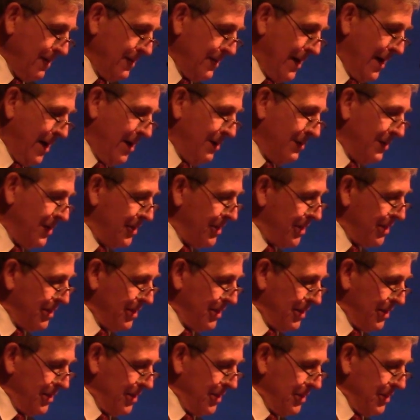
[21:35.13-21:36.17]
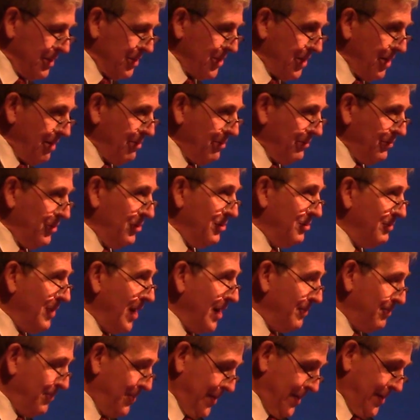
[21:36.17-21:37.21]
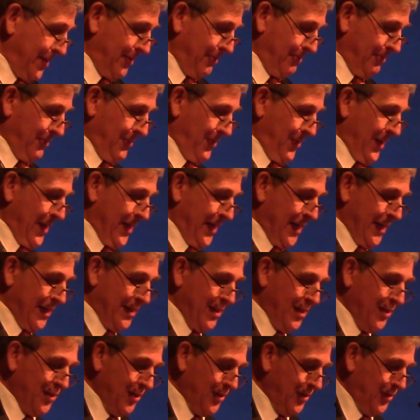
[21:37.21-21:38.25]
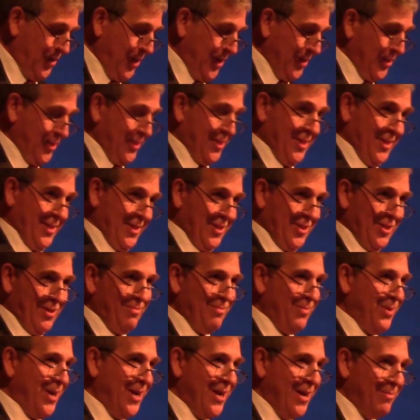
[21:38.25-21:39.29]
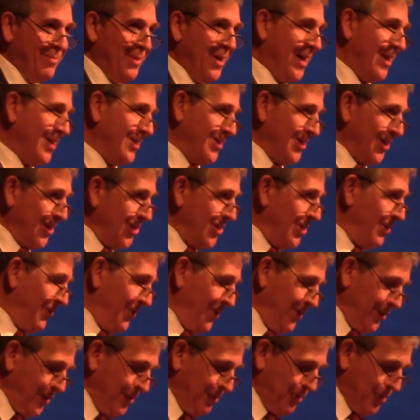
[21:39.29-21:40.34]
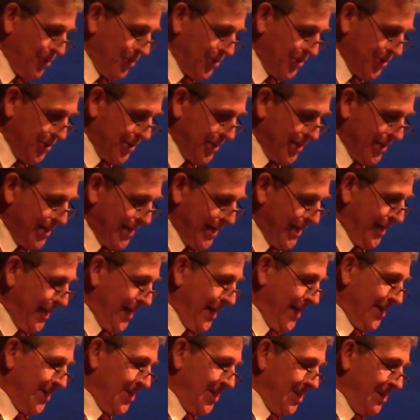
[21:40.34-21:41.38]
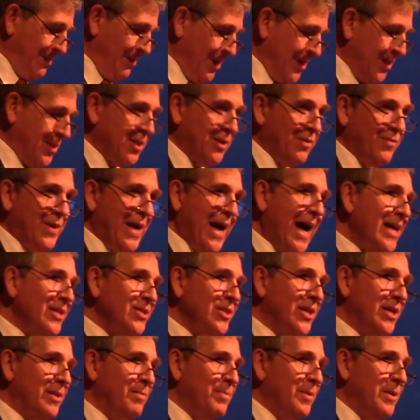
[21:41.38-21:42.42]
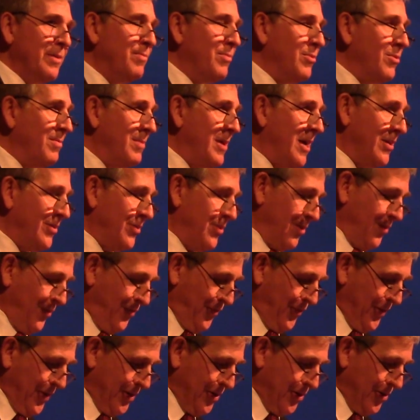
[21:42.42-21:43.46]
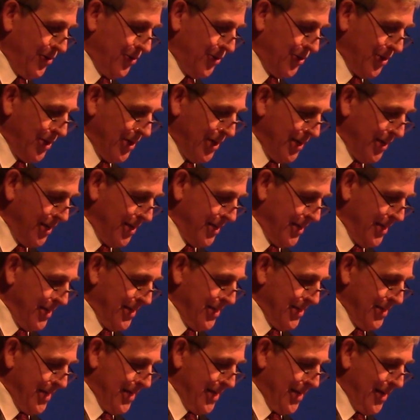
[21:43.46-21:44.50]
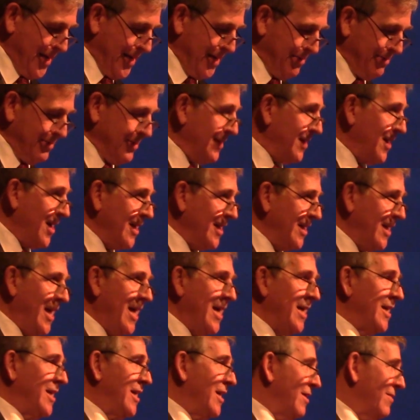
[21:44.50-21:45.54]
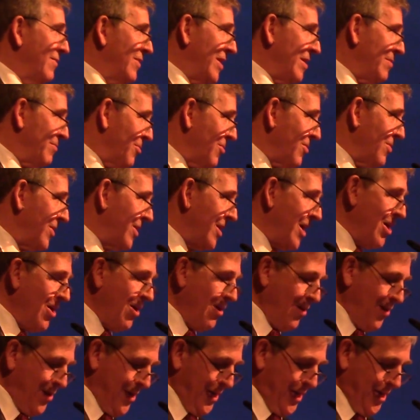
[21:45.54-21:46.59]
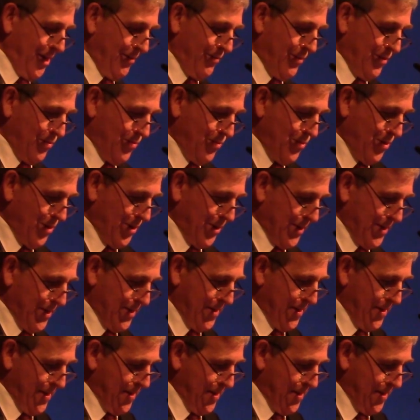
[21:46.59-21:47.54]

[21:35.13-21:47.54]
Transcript: Now, some of you might be thinking, this just isn't me. I'm not a touchy-feely person. I can't see myself asking people about their fears, and I can't give any more than I already give at work.